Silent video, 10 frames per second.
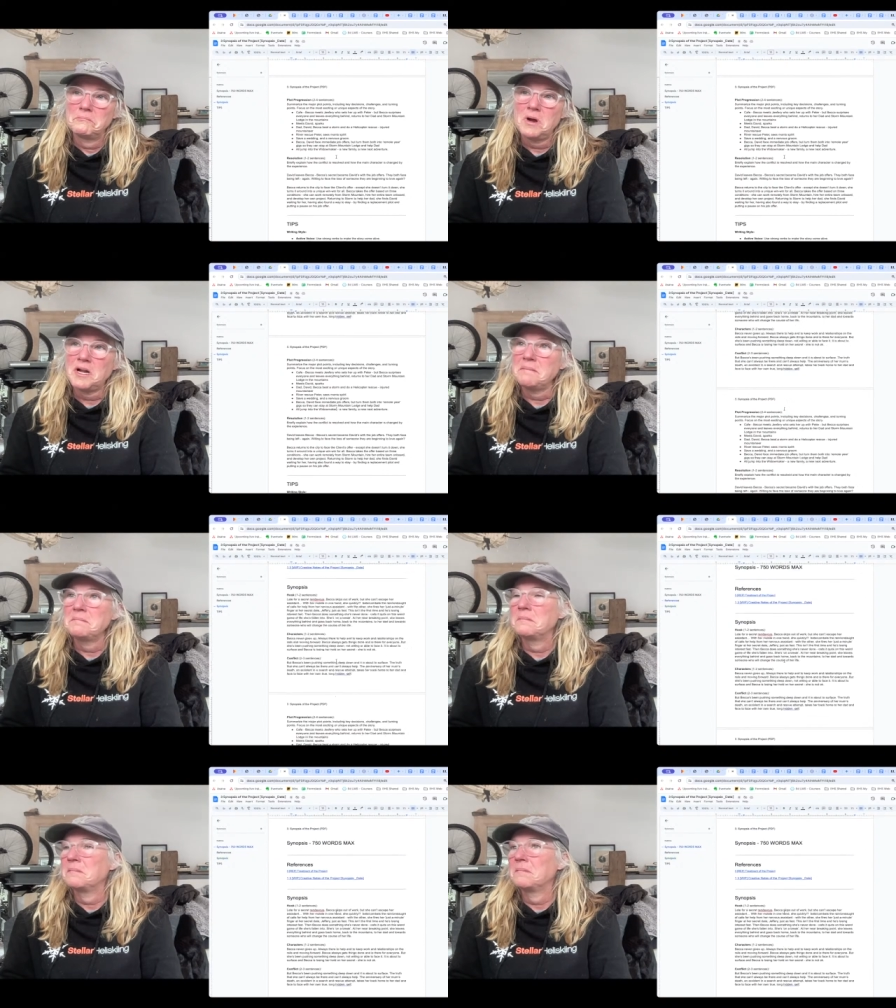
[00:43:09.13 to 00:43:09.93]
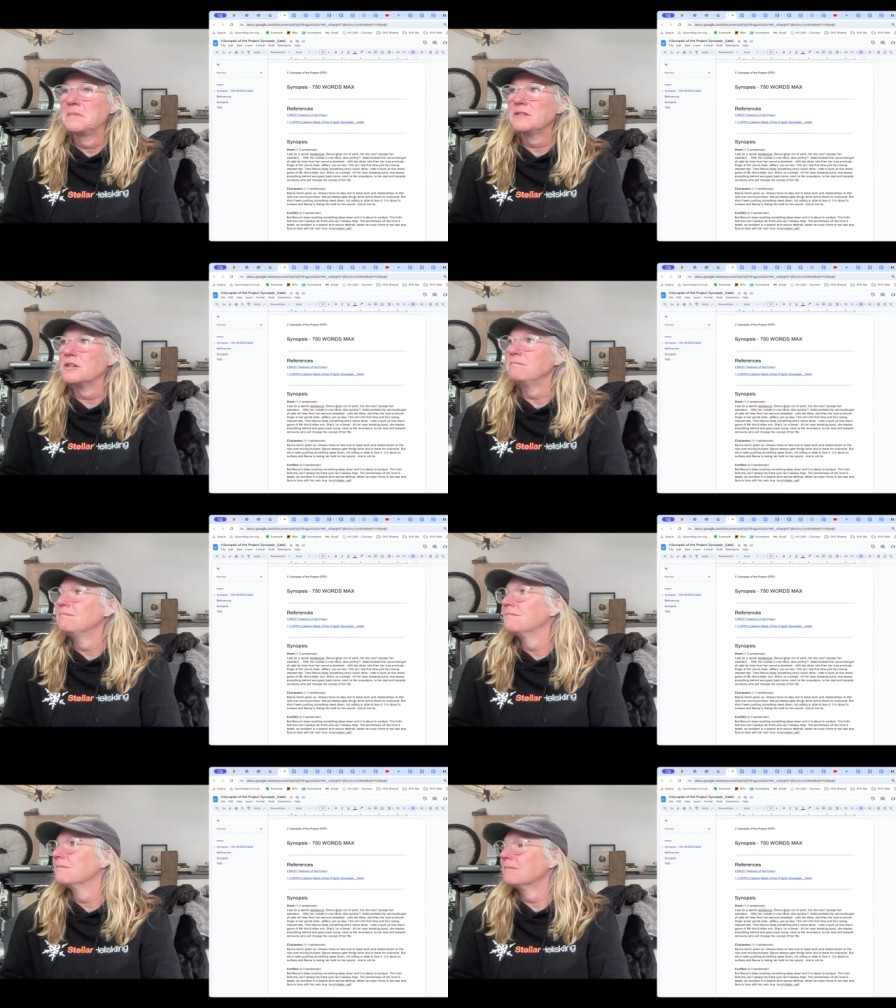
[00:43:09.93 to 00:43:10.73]
Okay, that's good.
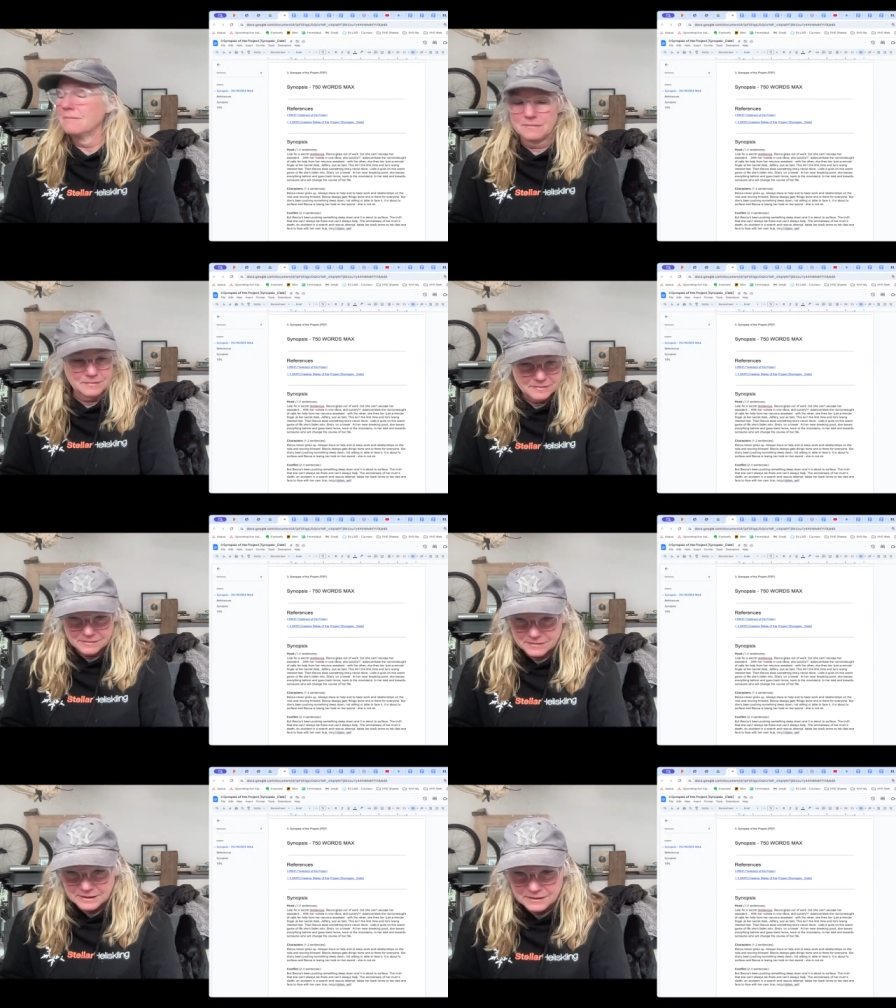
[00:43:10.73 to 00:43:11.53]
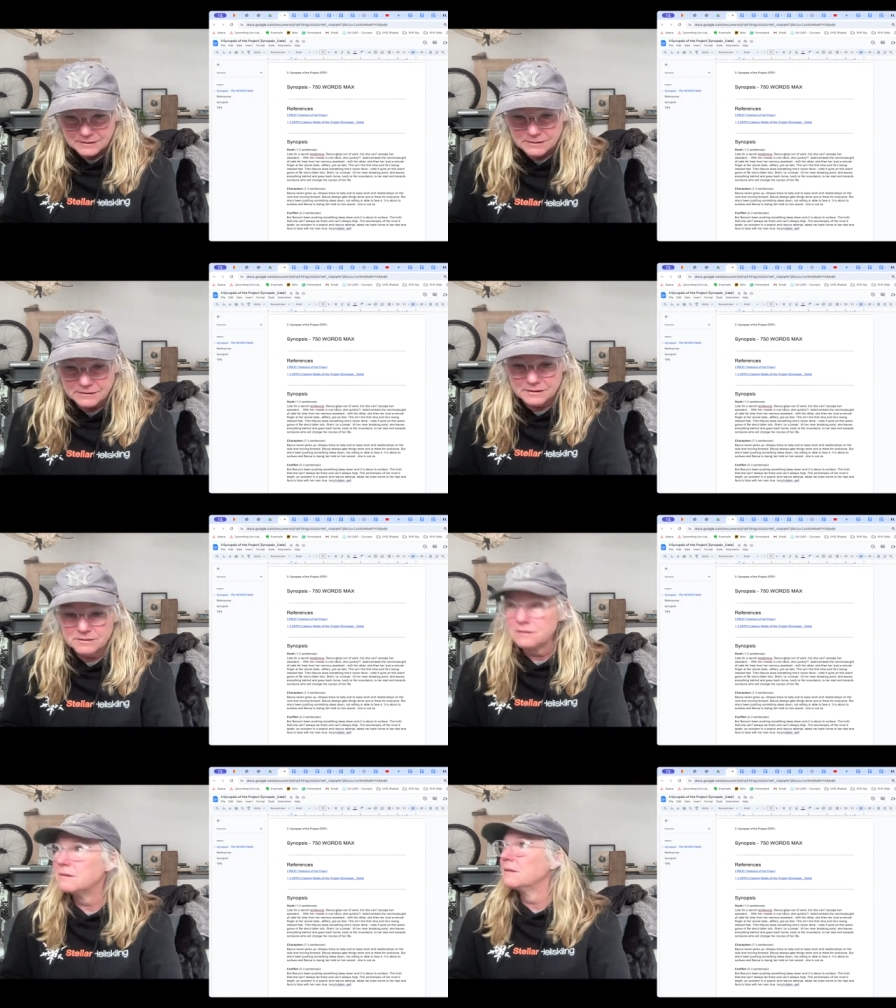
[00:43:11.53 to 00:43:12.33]
Literally
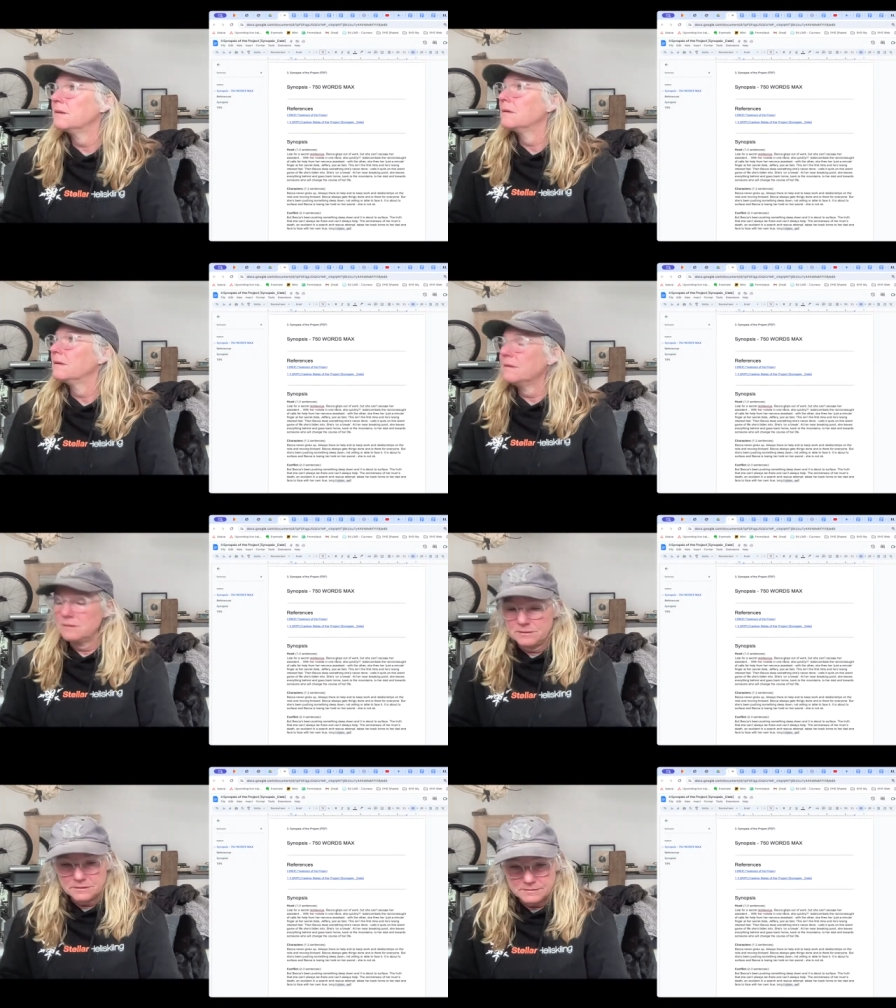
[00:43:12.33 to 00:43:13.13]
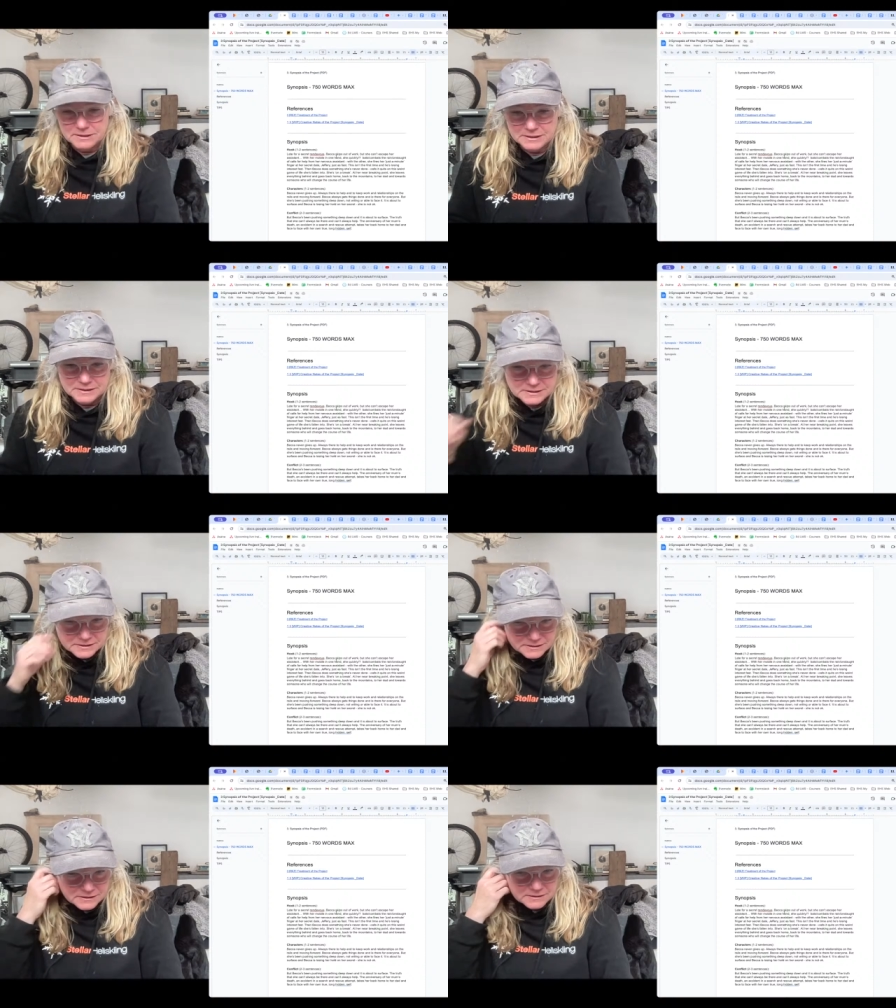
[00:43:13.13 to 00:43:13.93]
2
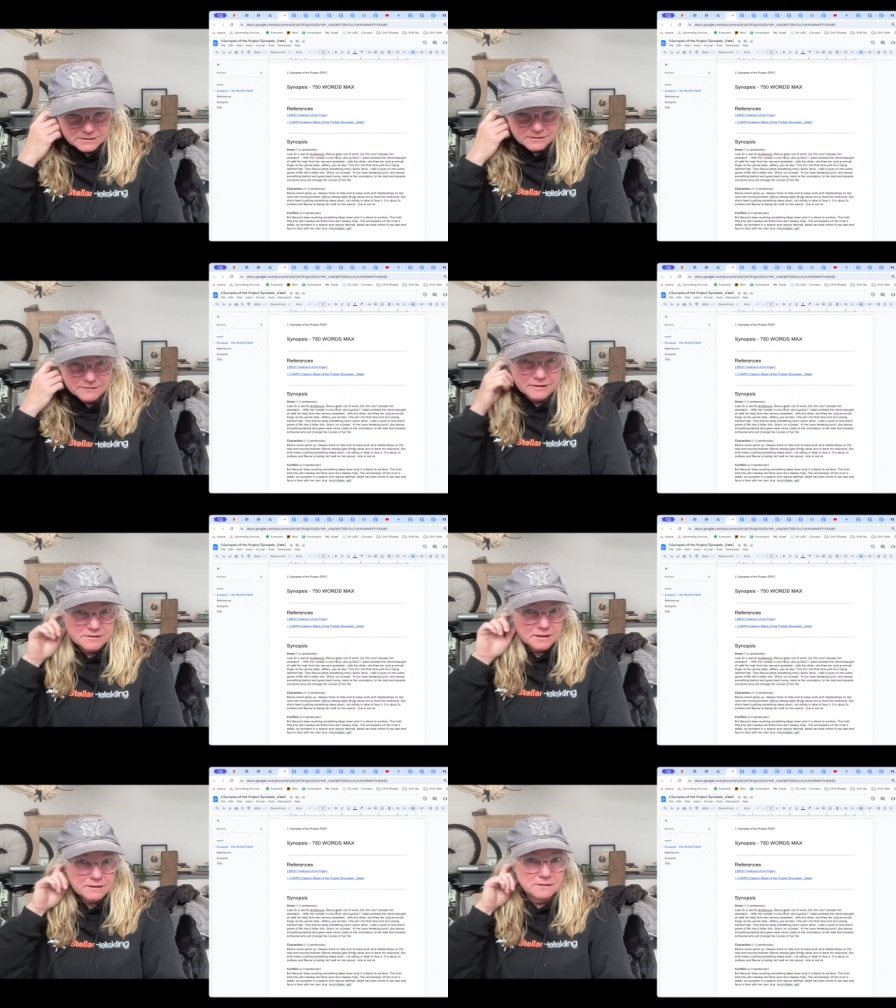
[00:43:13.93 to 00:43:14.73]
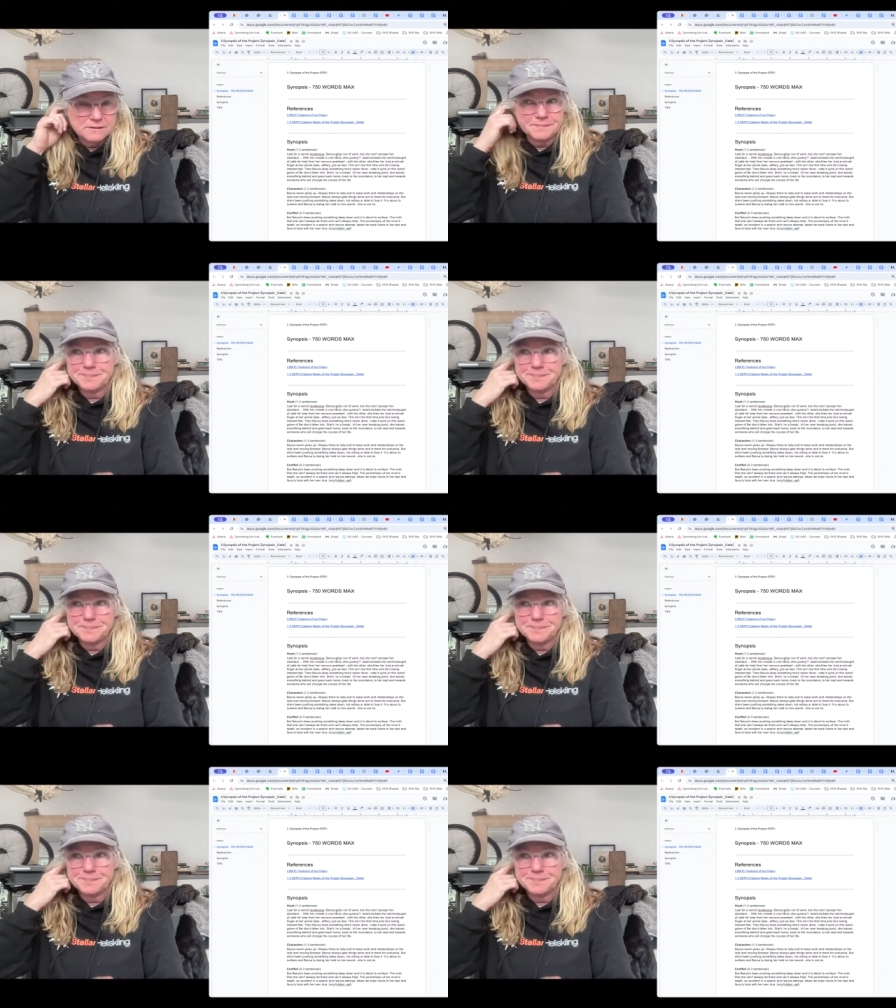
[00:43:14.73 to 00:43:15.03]
minutes and 35 seconds.